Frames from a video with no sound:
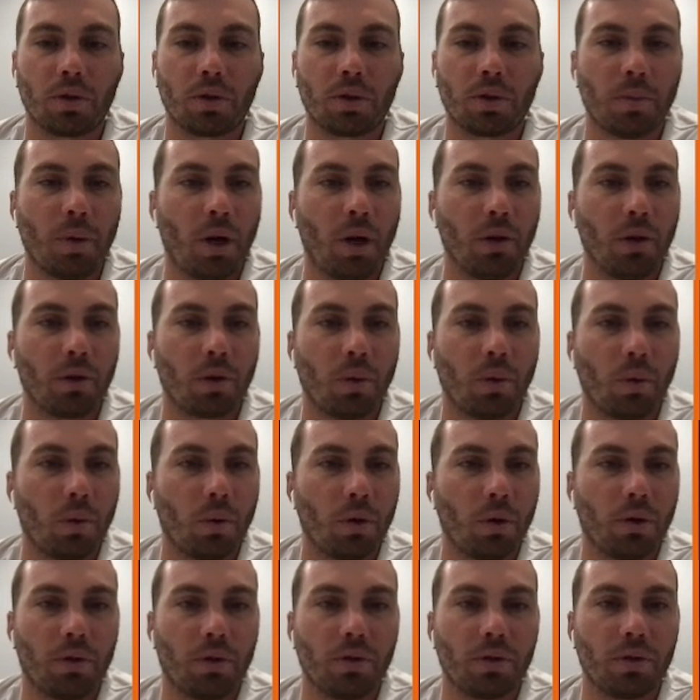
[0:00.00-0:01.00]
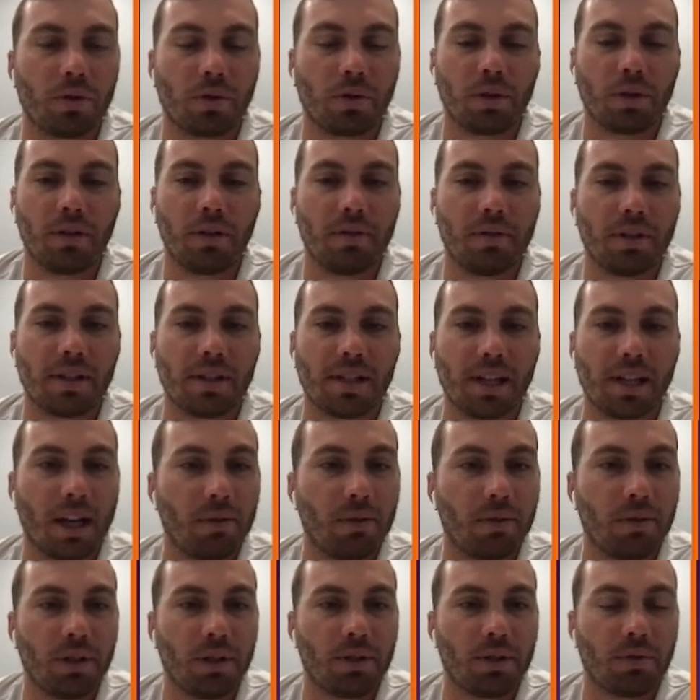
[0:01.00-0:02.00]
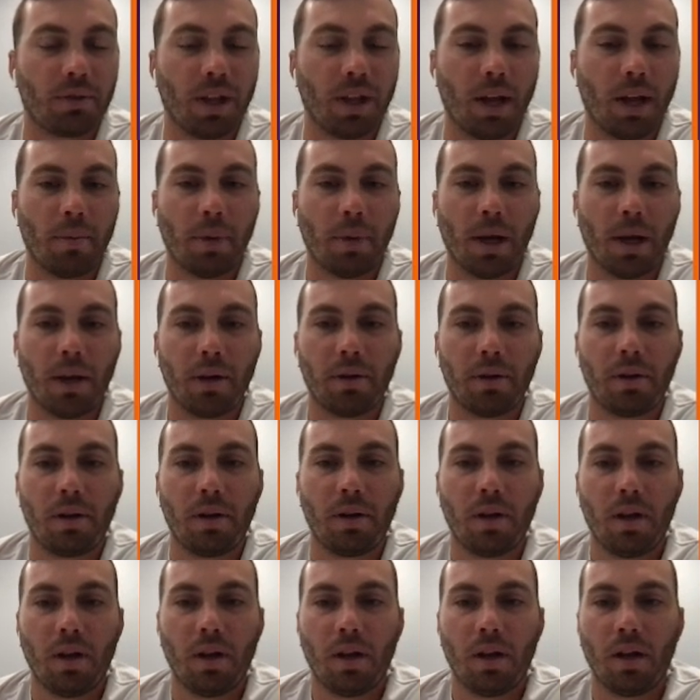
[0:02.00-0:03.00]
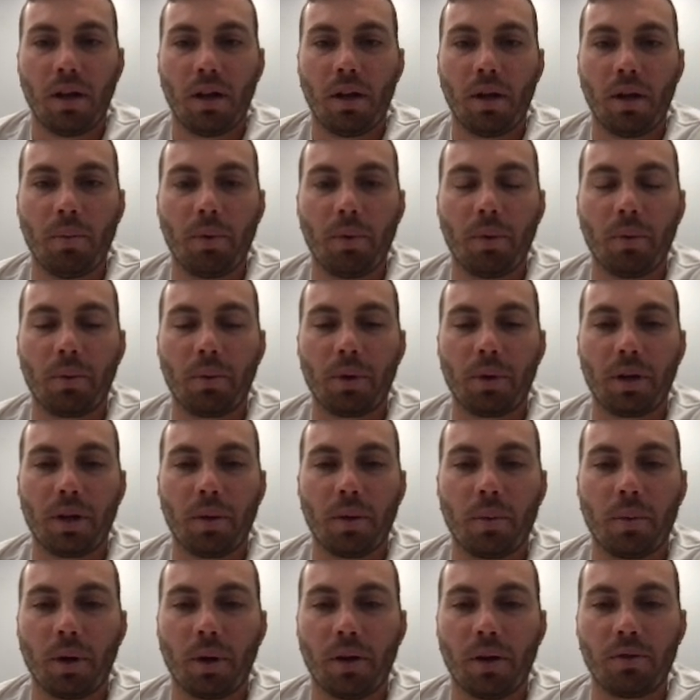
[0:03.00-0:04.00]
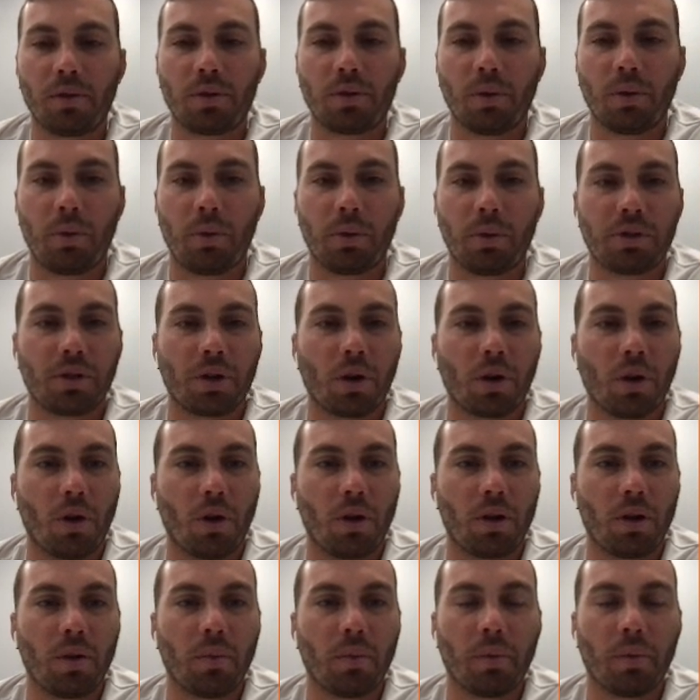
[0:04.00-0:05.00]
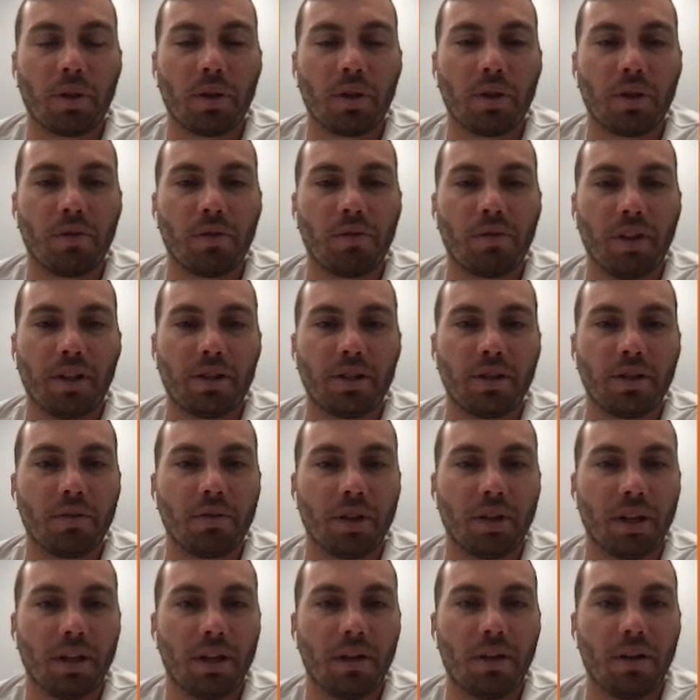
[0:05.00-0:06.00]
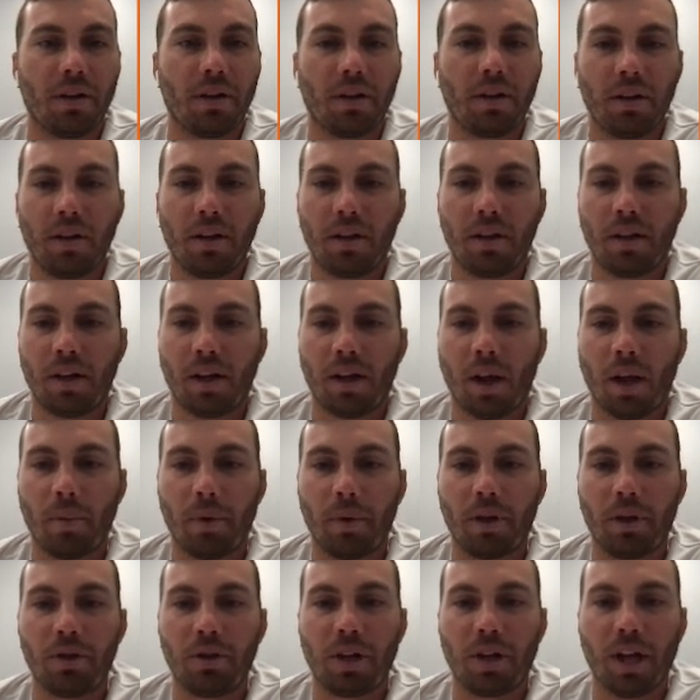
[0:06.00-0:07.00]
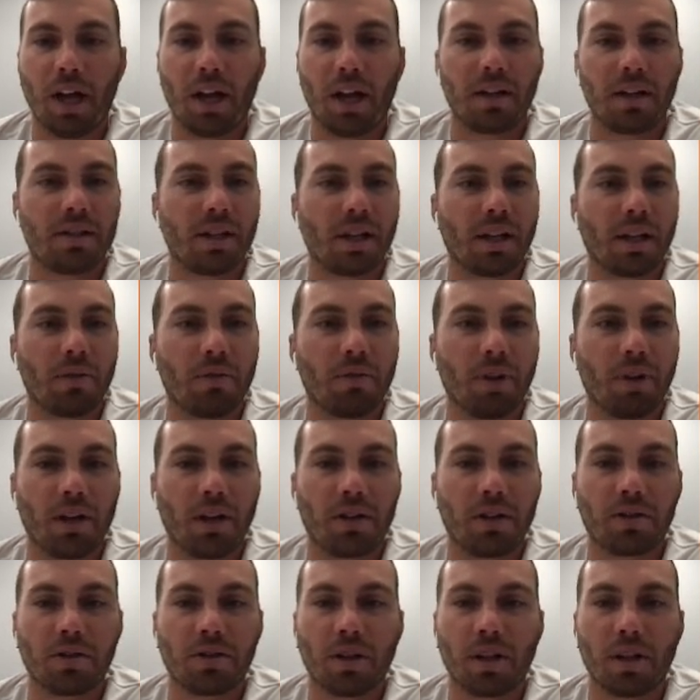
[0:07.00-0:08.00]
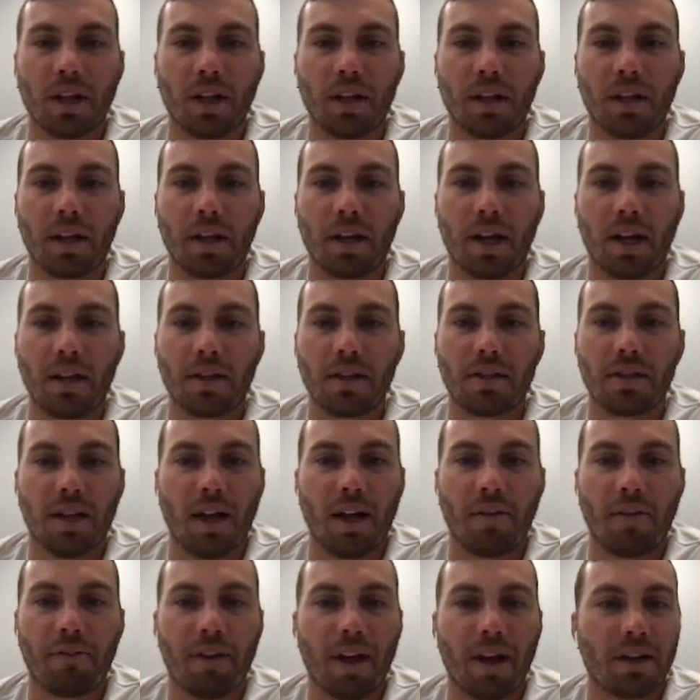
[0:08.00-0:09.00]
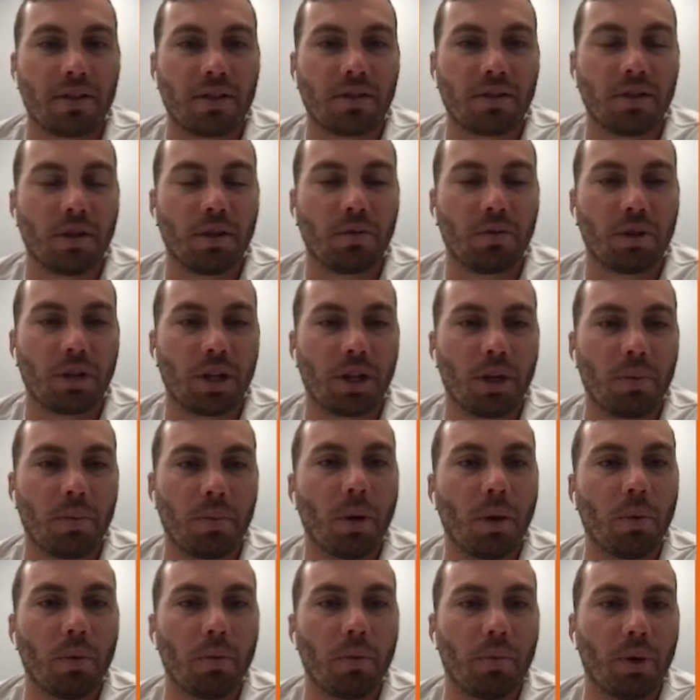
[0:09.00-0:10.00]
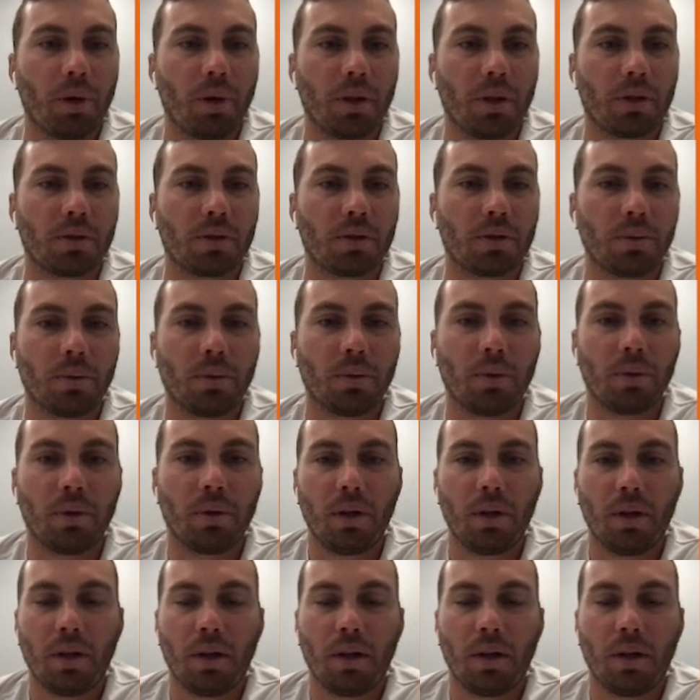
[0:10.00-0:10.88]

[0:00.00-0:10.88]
smaller corners or even safeties for that matter. But whenever someone wants to guard him with a defensive end, I mean, you got to take advantage of that. That guy's not fast enough to keep up with Brenningstuhl.